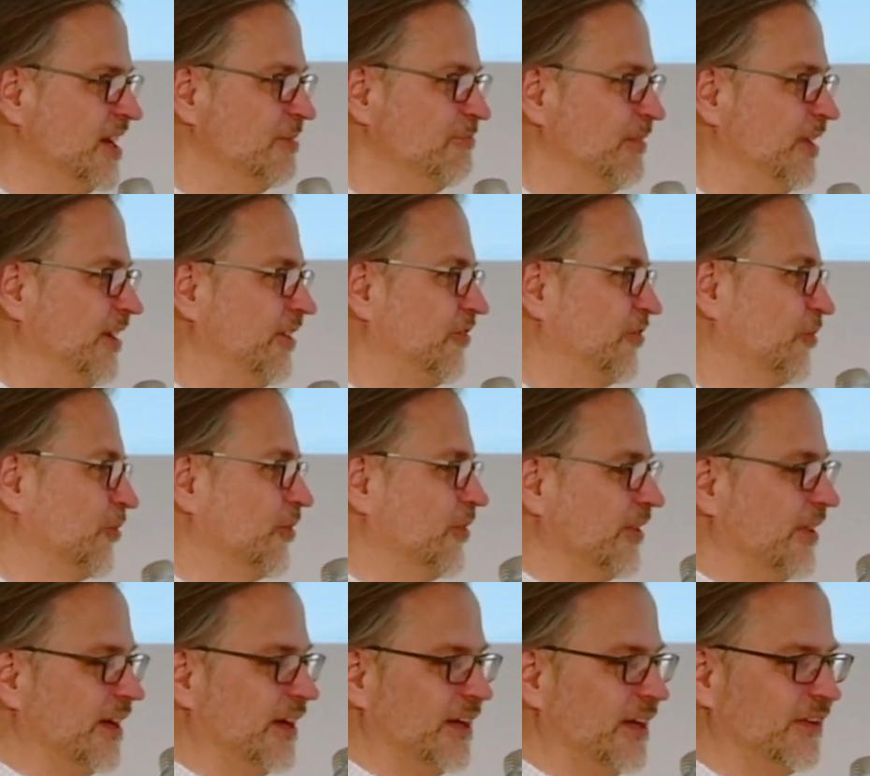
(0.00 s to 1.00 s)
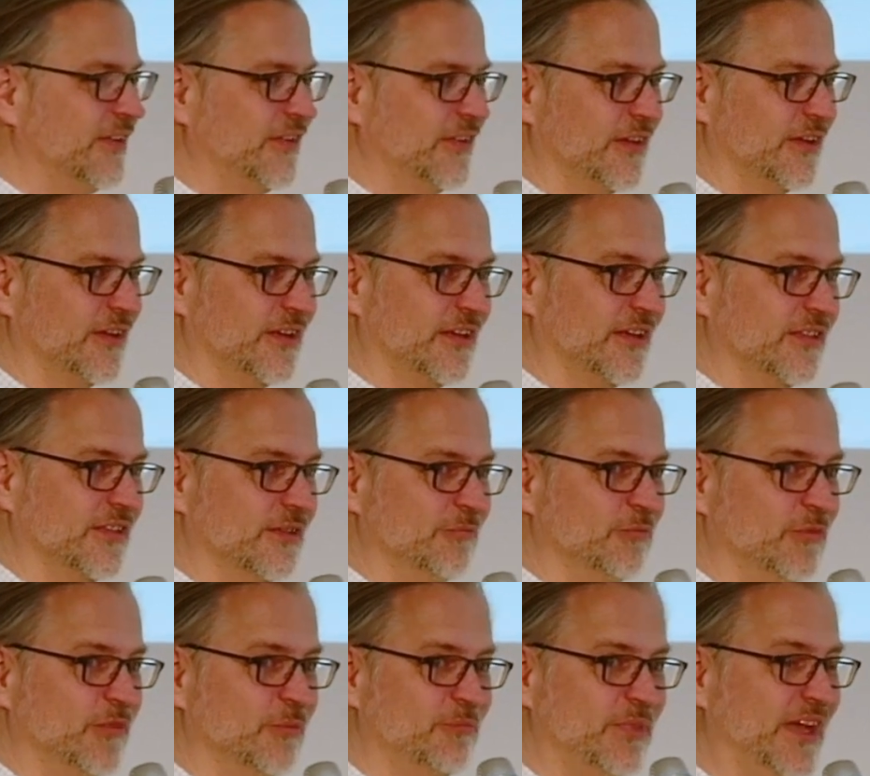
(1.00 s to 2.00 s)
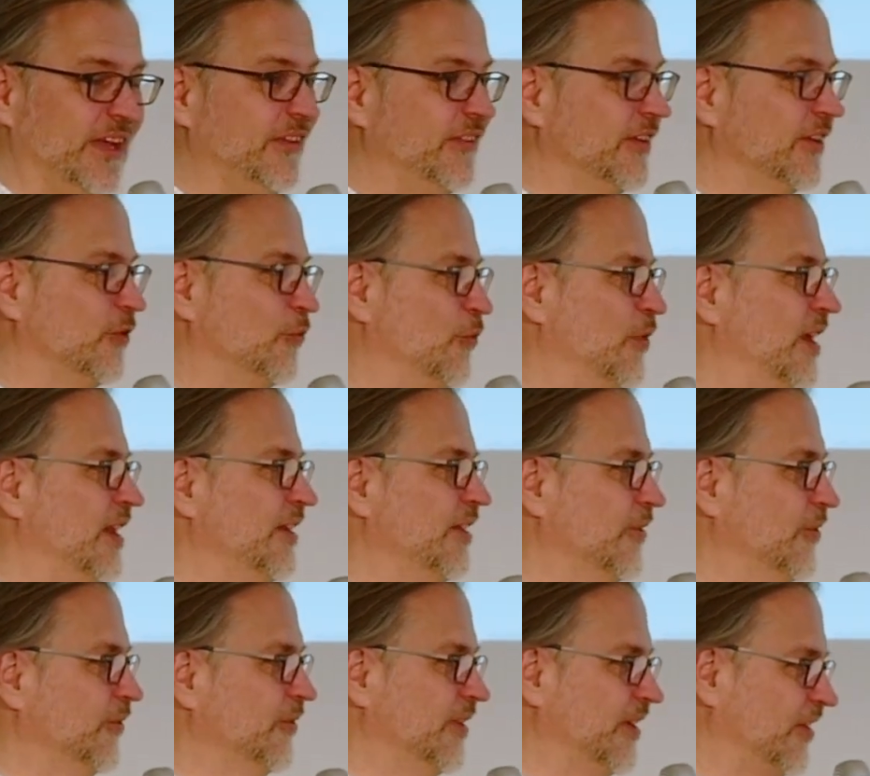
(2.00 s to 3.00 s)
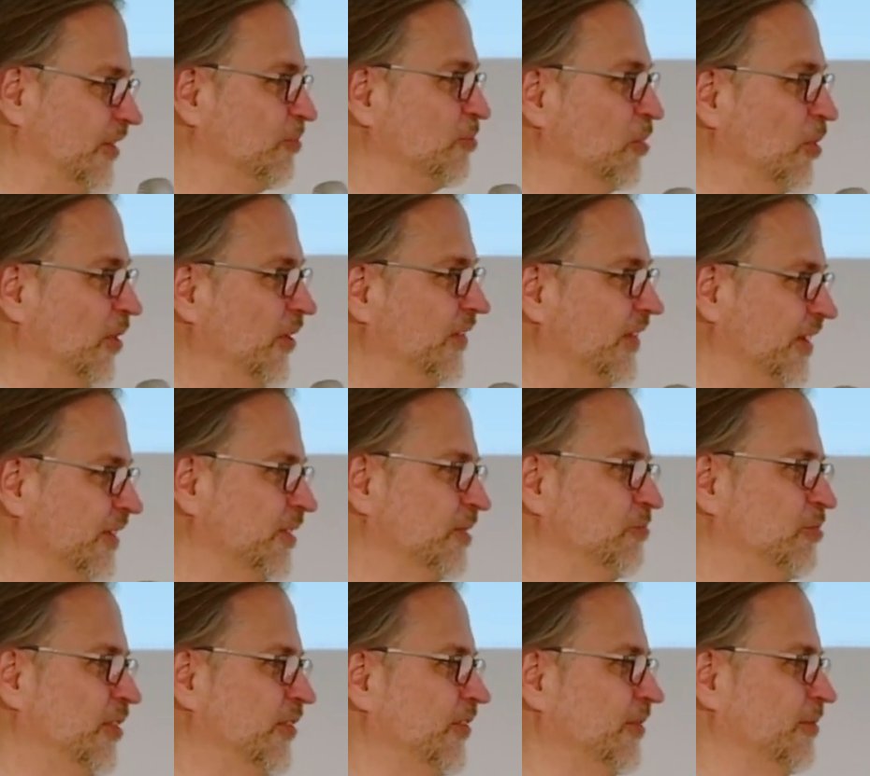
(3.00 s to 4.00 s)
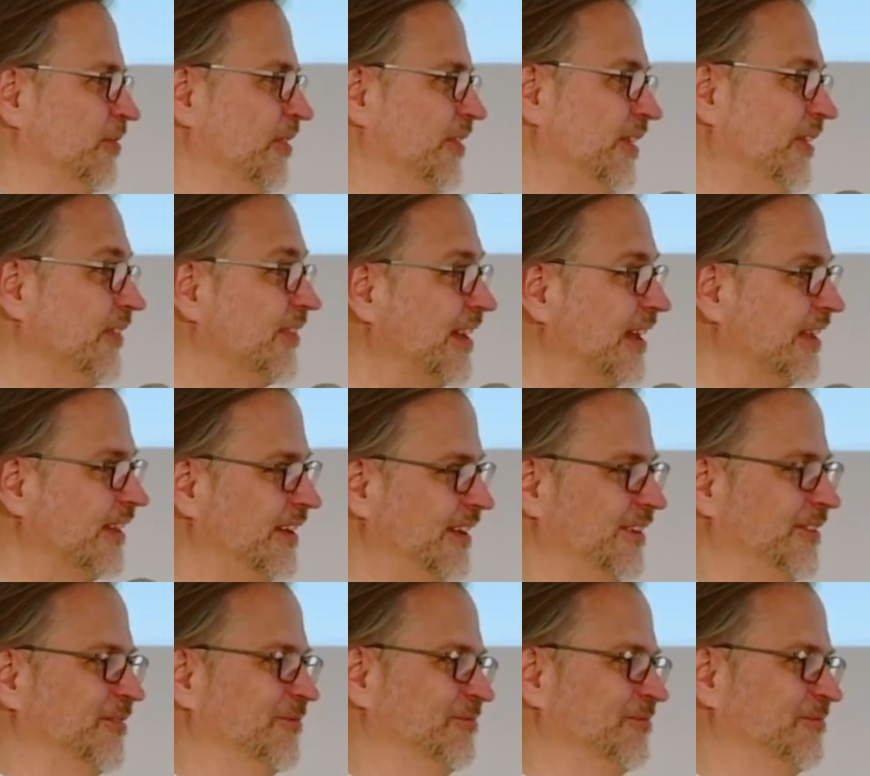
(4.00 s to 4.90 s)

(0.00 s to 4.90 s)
make sure that the basic well-known exploits are not possible, things like that.